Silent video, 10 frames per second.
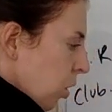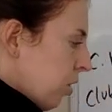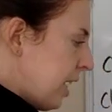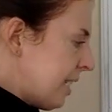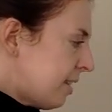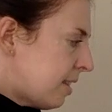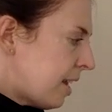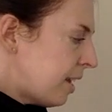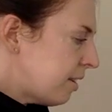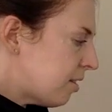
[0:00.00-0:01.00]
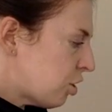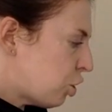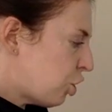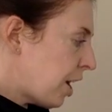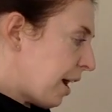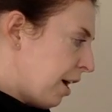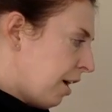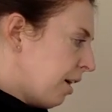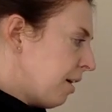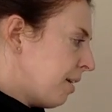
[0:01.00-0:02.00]
These things
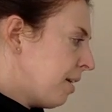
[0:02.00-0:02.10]
share